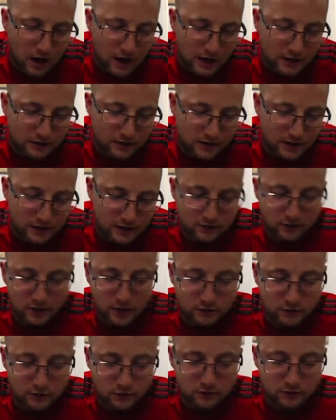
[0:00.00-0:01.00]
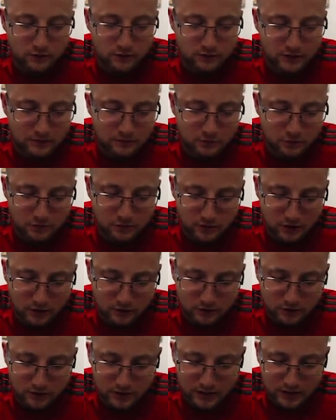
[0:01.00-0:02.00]
I think it does use the same. So it
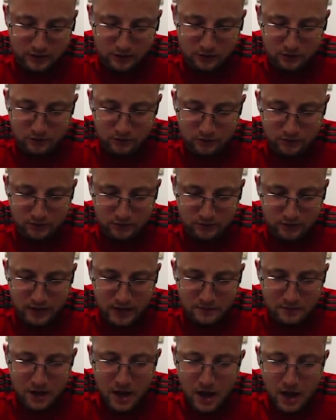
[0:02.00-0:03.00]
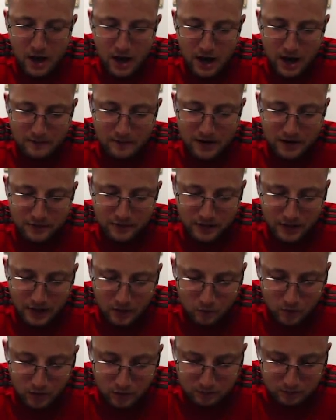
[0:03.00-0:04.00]
does look like it uses the same. Um, I think
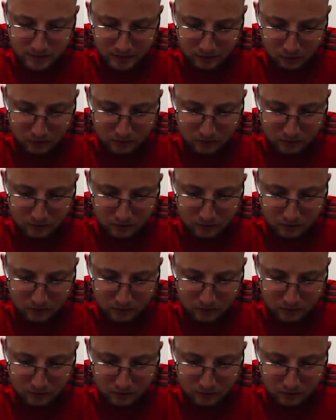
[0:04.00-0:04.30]
I will pick we'll